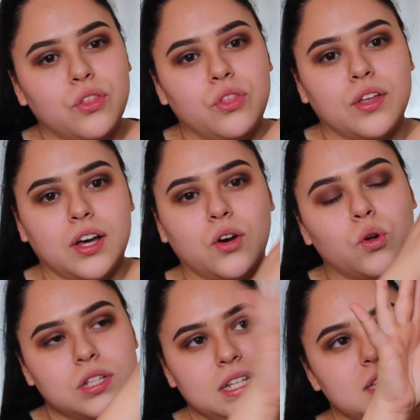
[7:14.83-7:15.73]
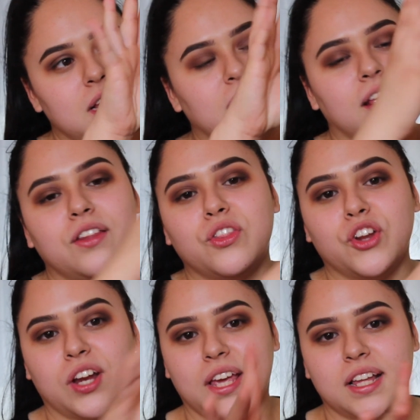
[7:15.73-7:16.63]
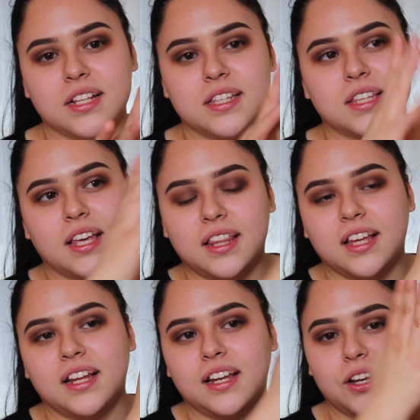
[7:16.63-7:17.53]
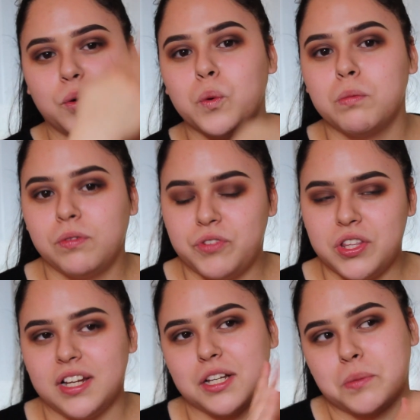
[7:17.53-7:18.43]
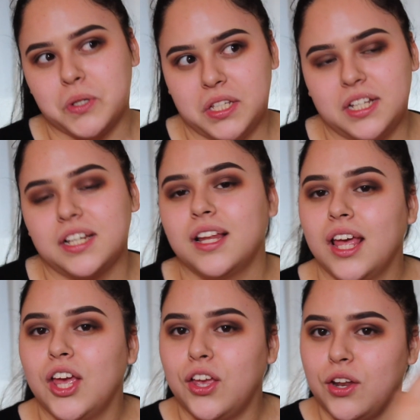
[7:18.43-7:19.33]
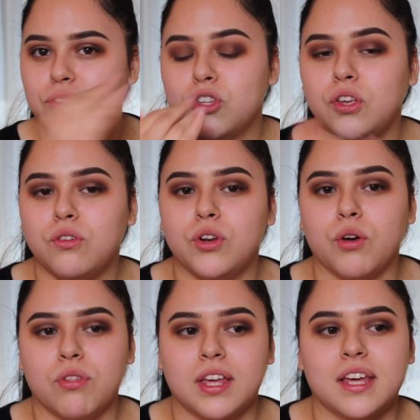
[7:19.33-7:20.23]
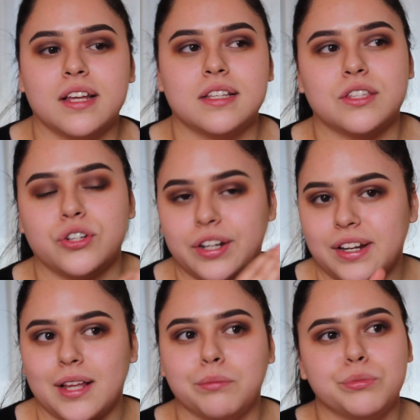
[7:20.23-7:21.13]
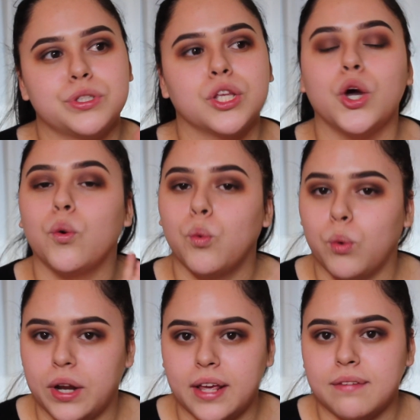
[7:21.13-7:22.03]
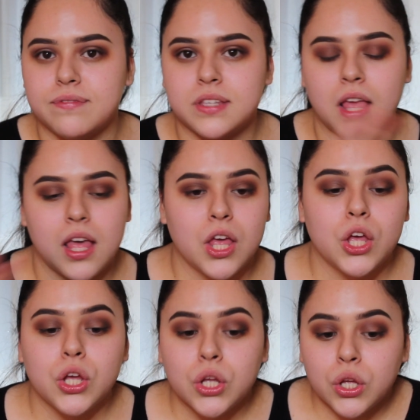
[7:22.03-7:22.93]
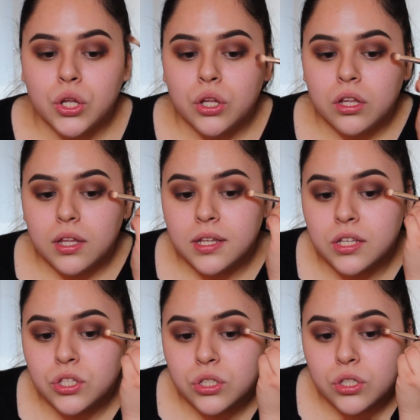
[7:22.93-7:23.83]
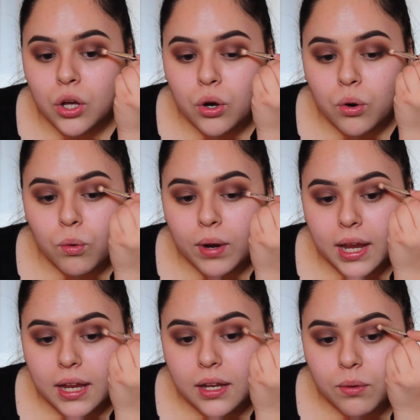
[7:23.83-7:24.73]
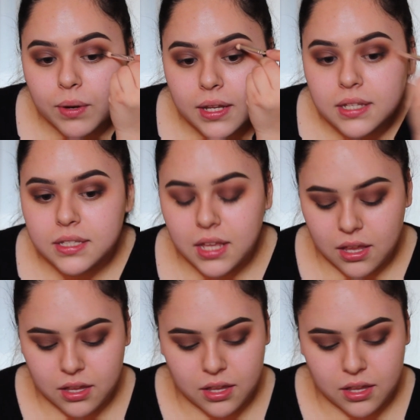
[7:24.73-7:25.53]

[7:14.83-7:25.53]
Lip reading: the oldest and then their kids, and then we'll move to the next person, you know, so you know the kids, their nicknames, whatevs. So anyways,